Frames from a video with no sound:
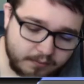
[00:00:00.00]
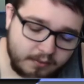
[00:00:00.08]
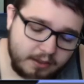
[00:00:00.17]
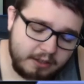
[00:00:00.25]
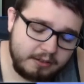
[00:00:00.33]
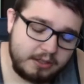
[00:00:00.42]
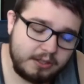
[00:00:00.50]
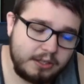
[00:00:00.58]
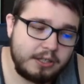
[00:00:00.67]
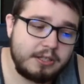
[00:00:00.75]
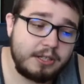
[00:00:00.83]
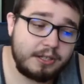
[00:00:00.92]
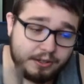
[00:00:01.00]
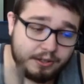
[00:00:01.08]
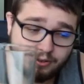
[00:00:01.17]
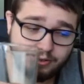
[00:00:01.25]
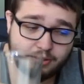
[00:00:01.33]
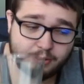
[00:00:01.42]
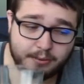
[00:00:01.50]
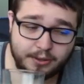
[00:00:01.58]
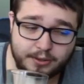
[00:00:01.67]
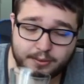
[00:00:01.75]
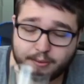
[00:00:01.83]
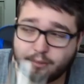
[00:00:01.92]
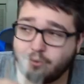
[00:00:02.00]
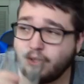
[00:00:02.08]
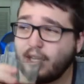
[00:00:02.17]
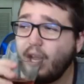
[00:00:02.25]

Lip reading: I'm just going to take another sip of this real quick.